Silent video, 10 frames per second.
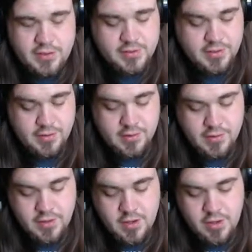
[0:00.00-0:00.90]
you say it.
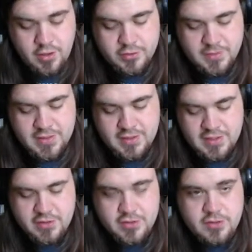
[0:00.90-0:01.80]
Ultimate
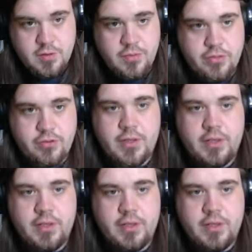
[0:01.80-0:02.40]
Ninja Storm 3.